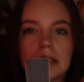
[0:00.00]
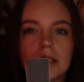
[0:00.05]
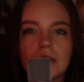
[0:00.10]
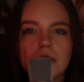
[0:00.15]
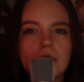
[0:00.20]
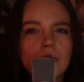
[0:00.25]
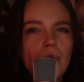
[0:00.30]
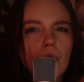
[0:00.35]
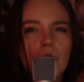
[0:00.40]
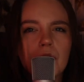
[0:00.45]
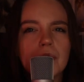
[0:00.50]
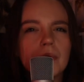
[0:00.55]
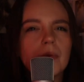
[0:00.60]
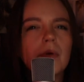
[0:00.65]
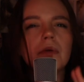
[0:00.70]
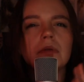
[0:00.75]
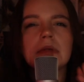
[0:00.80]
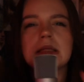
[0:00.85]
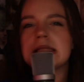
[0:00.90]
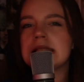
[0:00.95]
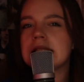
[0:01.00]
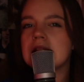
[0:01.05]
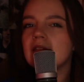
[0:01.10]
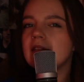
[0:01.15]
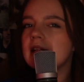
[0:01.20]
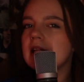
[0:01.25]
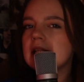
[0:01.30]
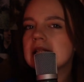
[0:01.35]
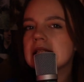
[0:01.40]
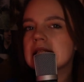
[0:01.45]
quote unquote
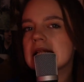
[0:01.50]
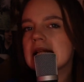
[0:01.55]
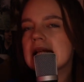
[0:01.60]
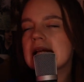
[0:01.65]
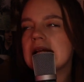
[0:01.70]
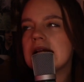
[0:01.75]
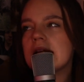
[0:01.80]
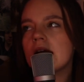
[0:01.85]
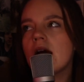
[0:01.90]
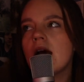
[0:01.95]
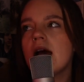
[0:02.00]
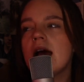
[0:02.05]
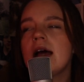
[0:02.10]
seriously.